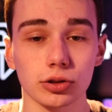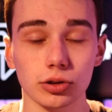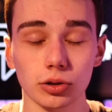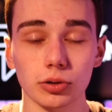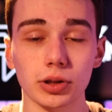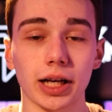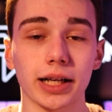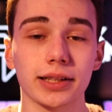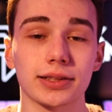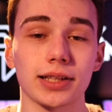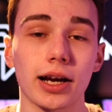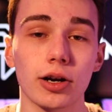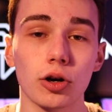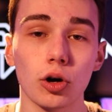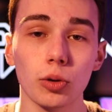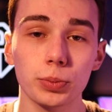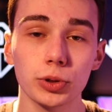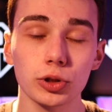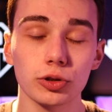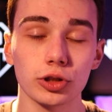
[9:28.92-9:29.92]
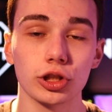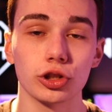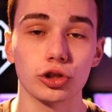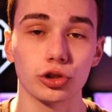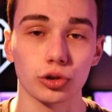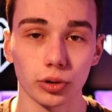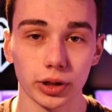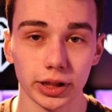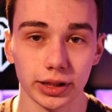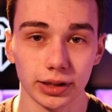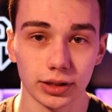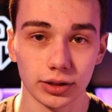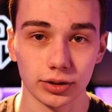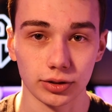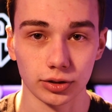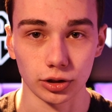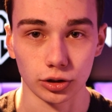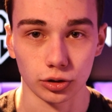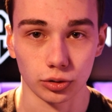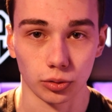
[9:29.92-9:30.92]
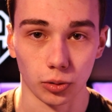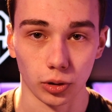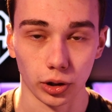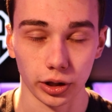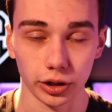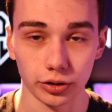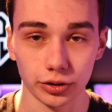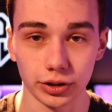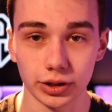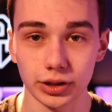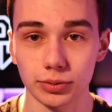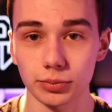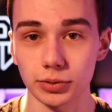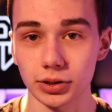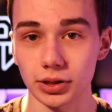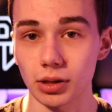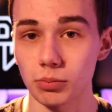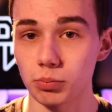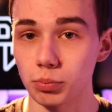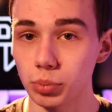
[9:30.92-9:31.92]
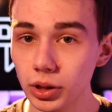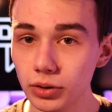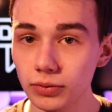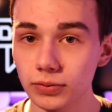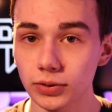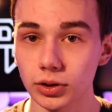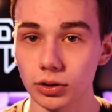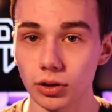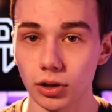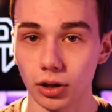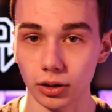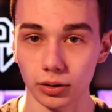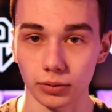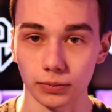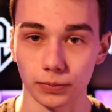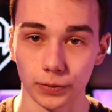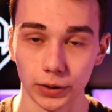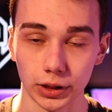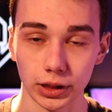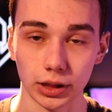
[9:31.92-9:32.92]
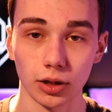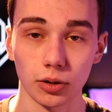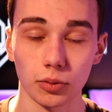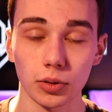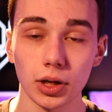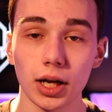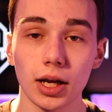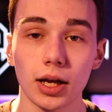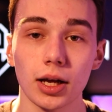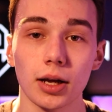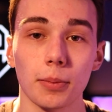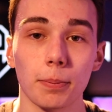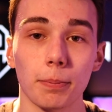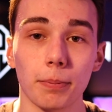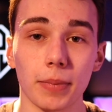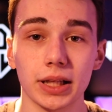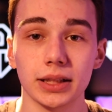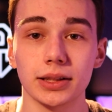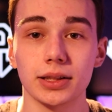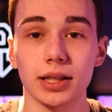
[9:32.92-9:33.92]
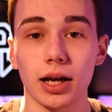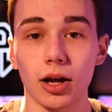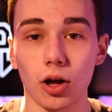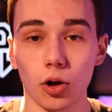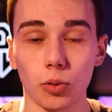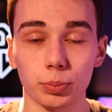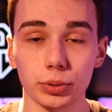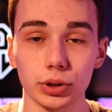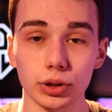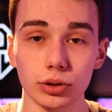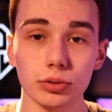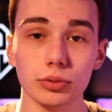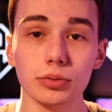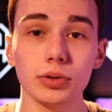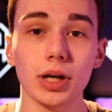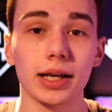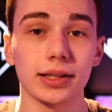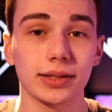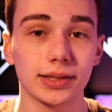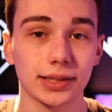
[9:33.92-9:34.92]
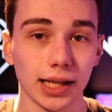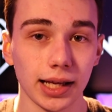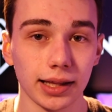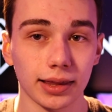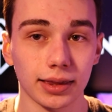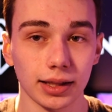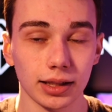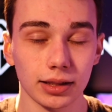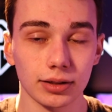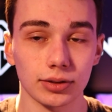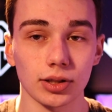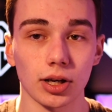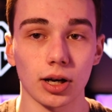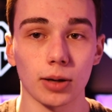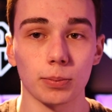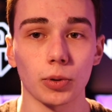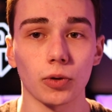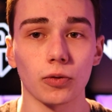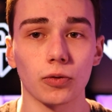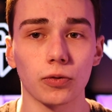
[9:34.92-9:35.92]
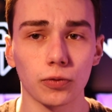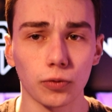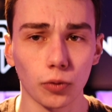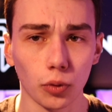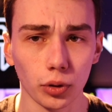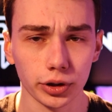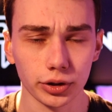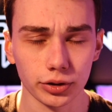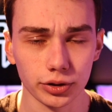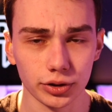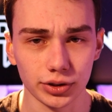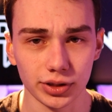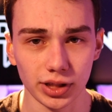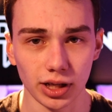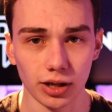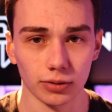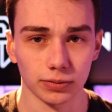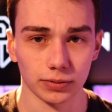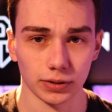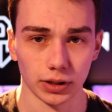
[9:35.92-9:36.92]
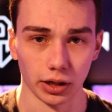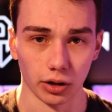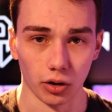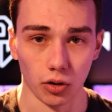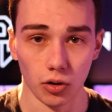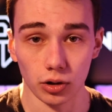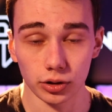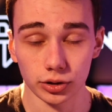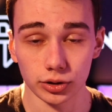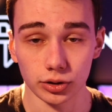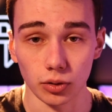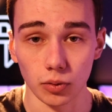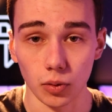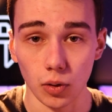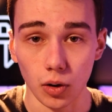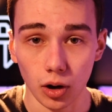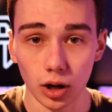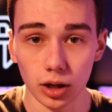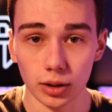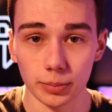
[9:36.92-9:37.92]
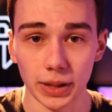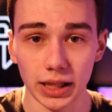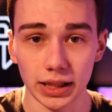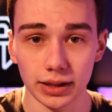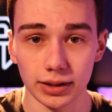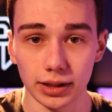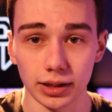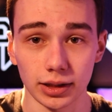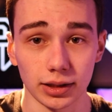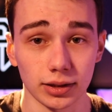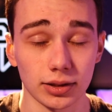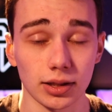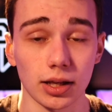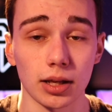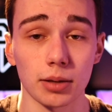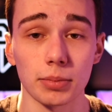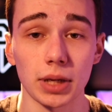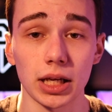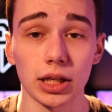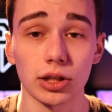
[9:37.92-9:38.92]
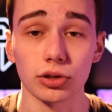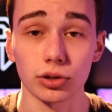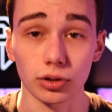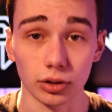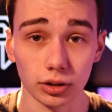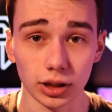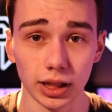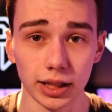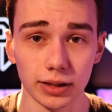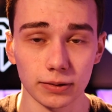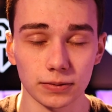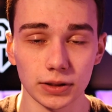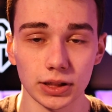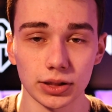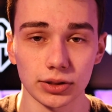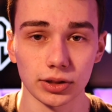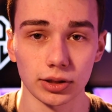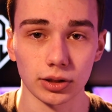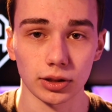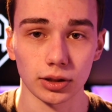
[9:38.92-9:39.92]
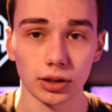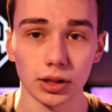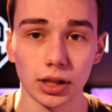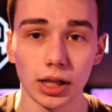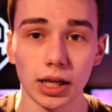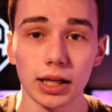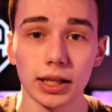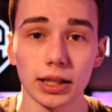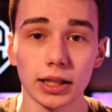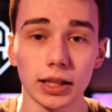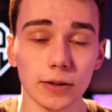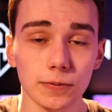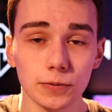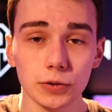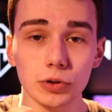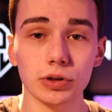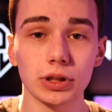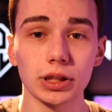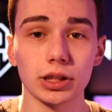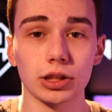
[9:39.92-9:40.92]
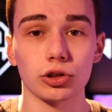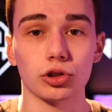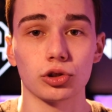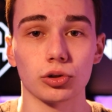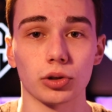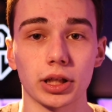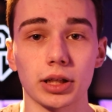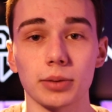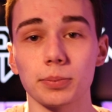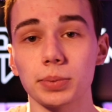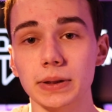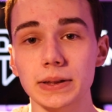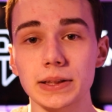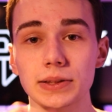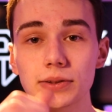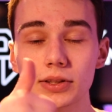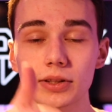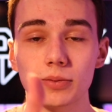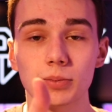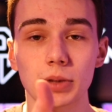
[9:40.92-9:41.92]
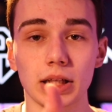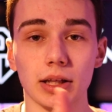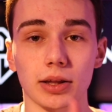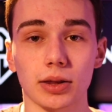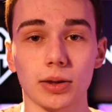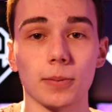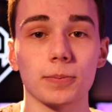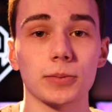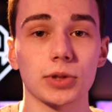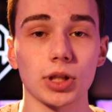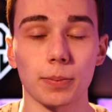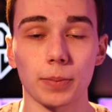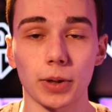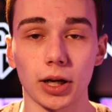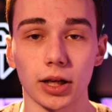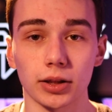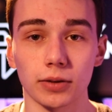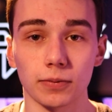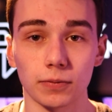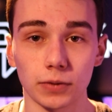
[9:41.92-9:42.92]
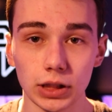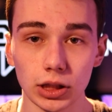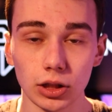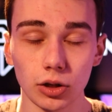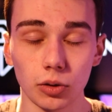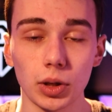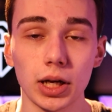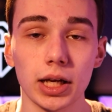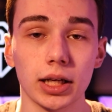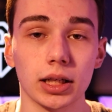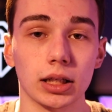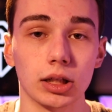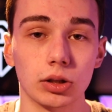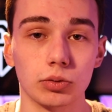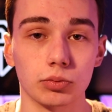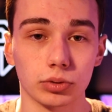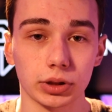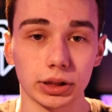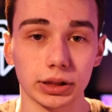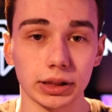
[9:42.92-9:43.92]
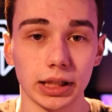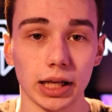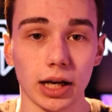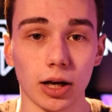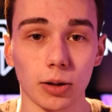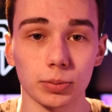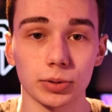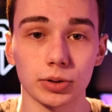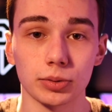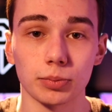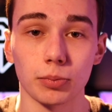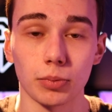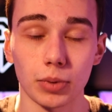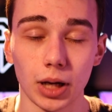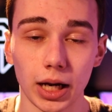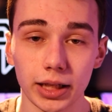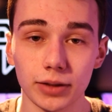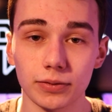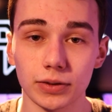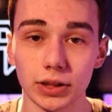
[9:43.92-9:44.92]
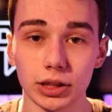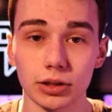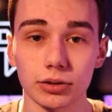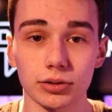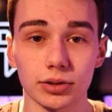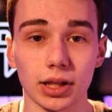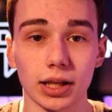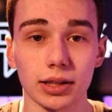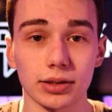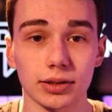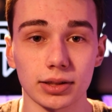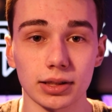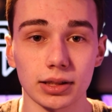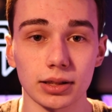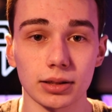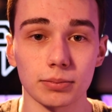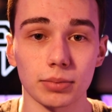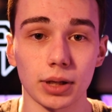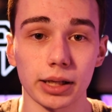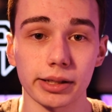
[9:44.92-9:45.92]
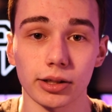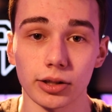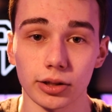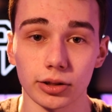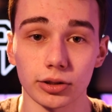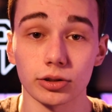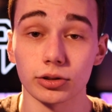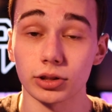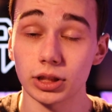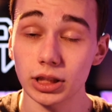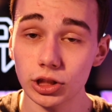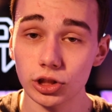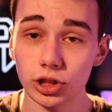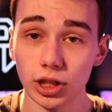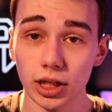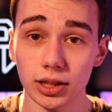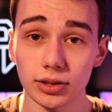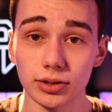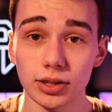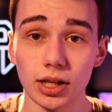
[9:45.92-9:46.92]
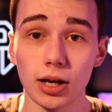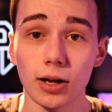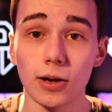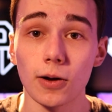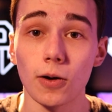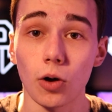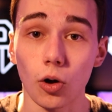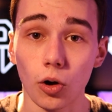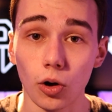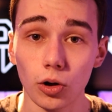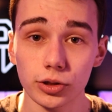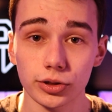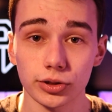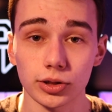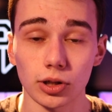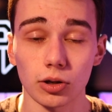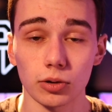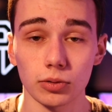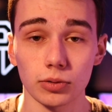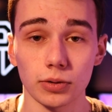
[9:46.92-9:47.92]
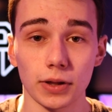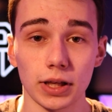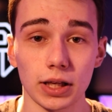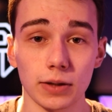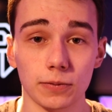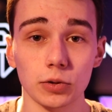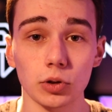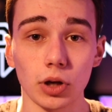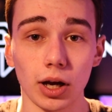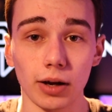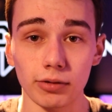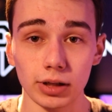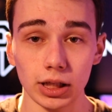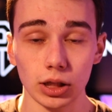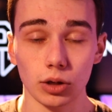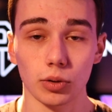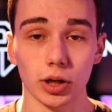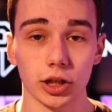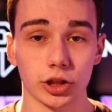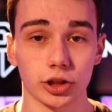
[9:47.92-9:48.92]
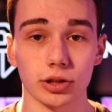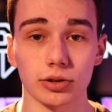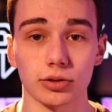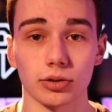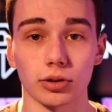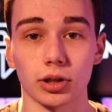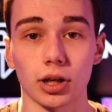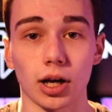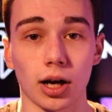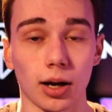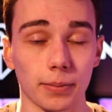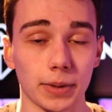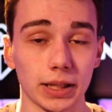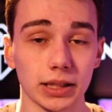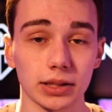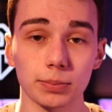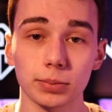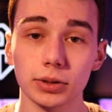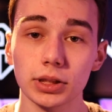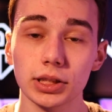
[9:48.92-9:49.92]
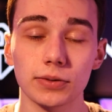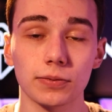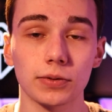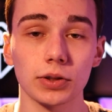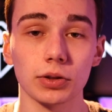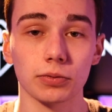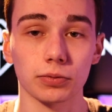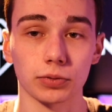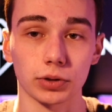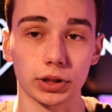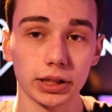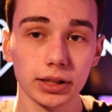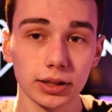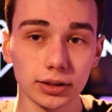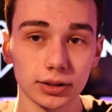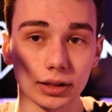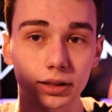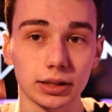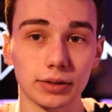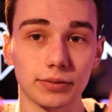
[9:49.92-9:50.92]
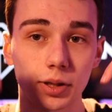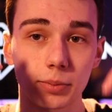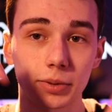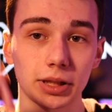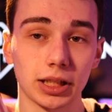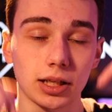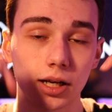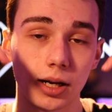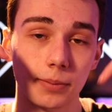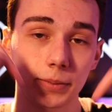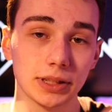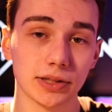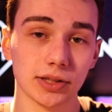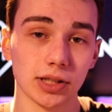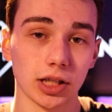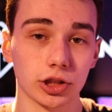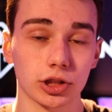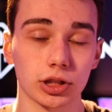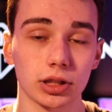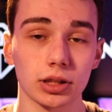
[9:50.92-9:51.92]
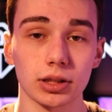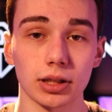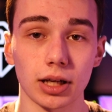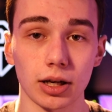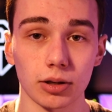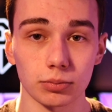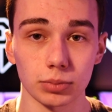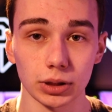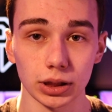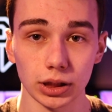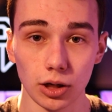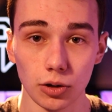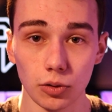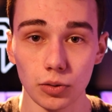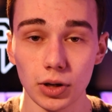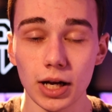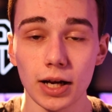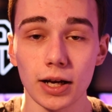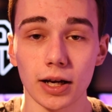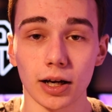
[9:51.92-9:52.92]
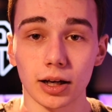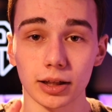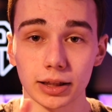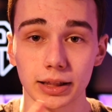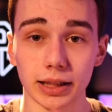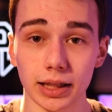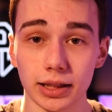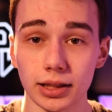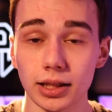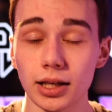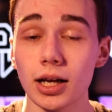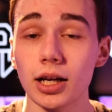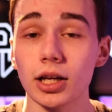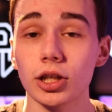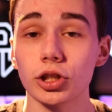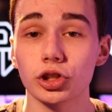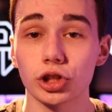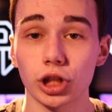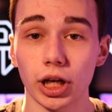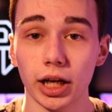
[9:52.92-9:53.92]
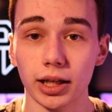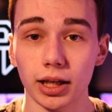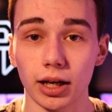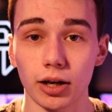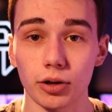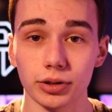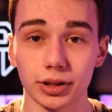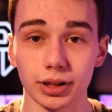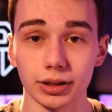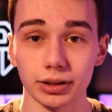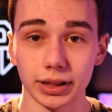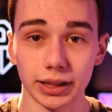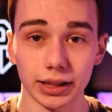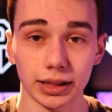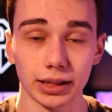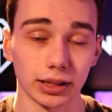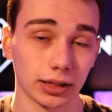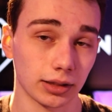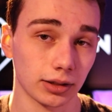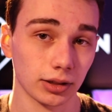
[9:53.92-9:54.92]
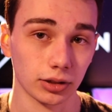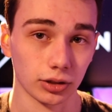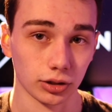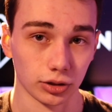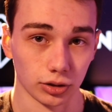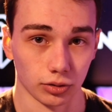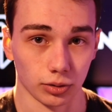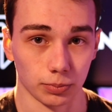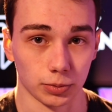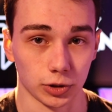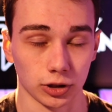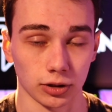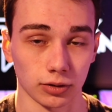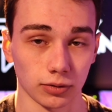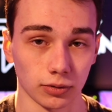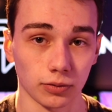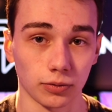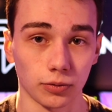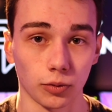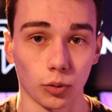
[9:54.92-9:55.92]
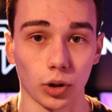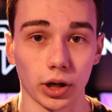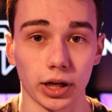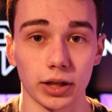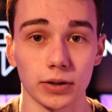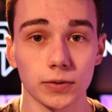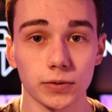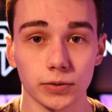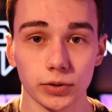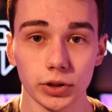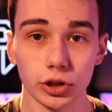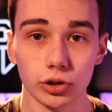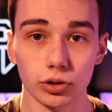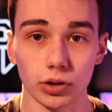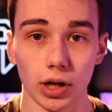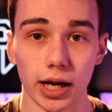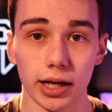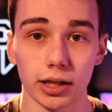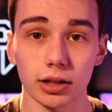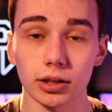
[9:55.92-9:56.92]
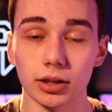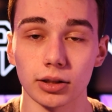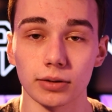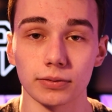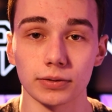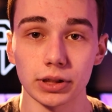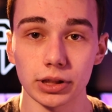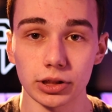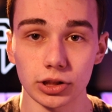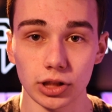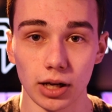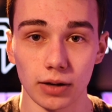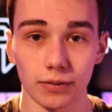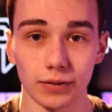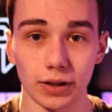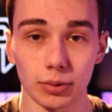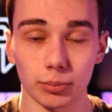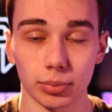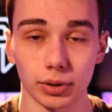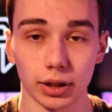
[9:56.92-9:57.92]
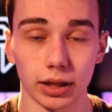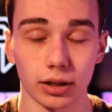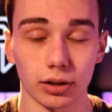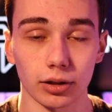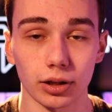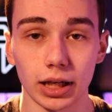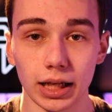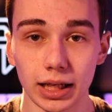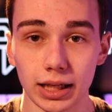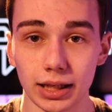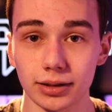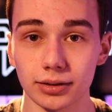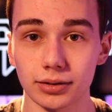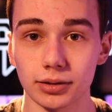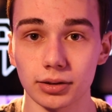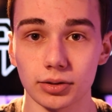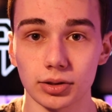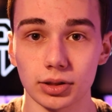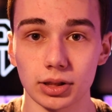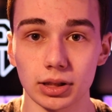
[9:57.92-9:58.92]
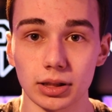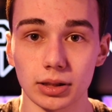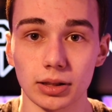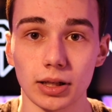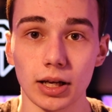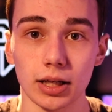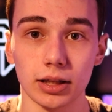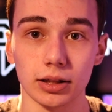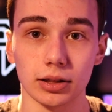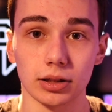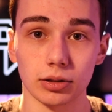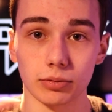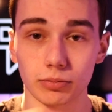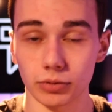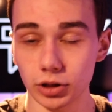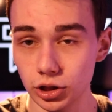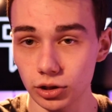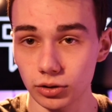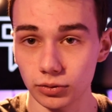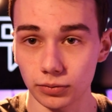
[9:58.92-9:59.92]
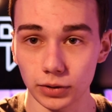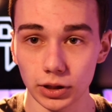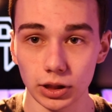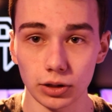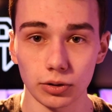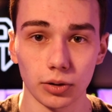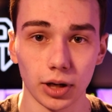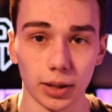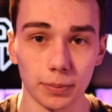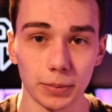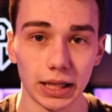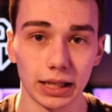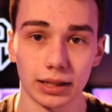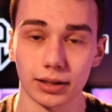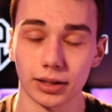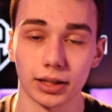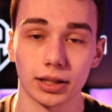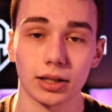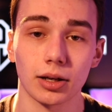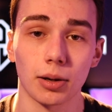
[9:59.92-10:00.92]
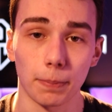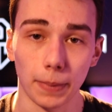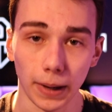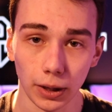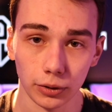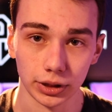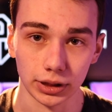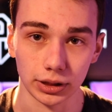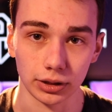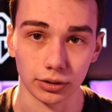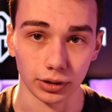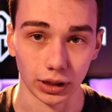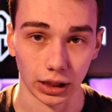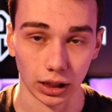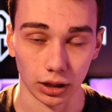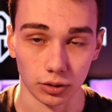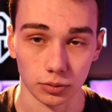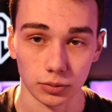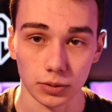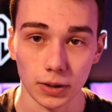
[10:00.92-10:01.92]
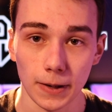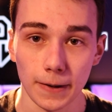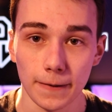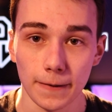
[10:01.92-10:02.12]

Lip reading: So guys, I hope you enjoyed this tutorial. This was a bit of a longer video meant to help you set things up for yourself and also automate things and make your life easier. If you did enjoy it, please leave me a thumbs up on the video. It really helps my videos get seen by other DJs. Also, if you have any questions or comments, please feel free to leave them in the comments section down below. Again, check out the link in the description for a free trial of DJ Event Planner and to see the original video I made on it about a year ago.